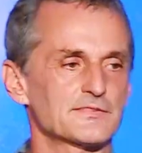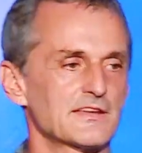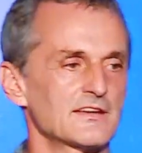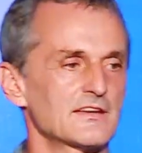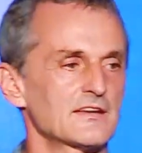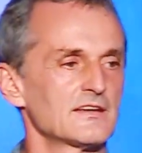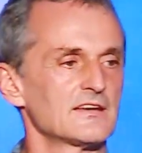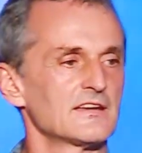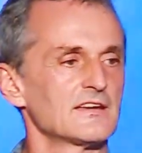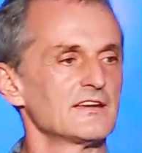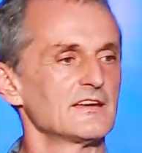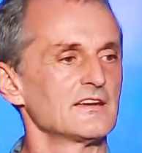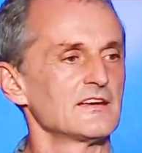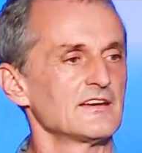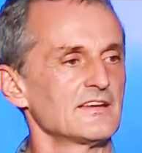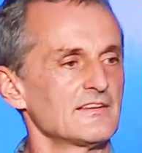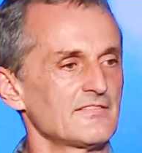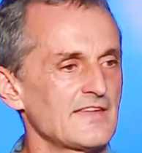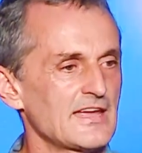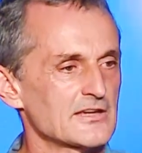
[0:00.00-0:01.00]
the
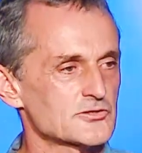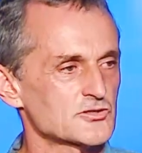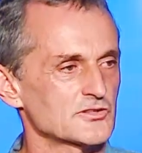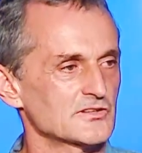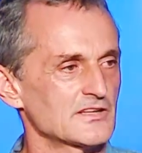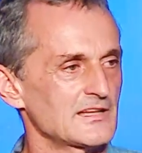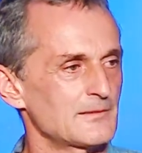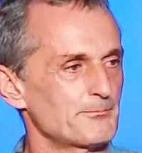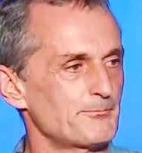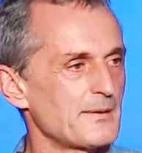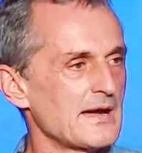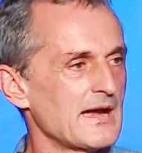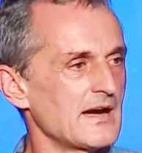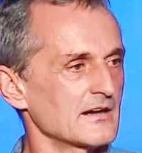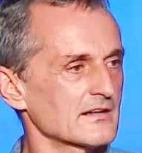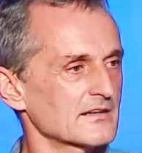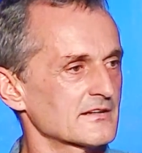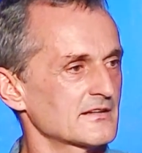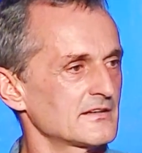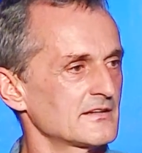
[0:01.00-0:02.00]
national
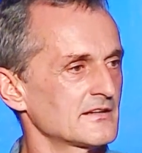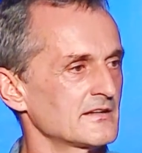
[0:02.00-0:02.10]
park.